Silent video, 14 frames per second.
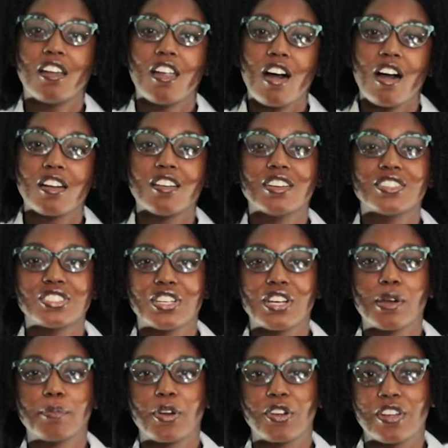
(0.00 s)

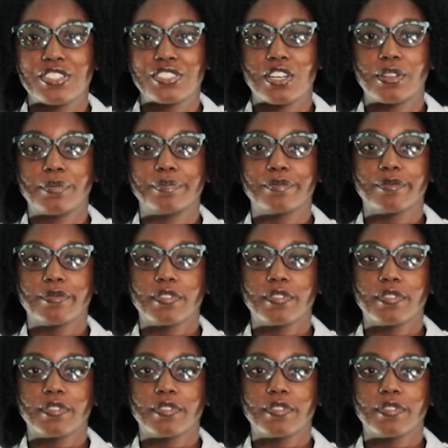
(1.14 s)
long-term progression?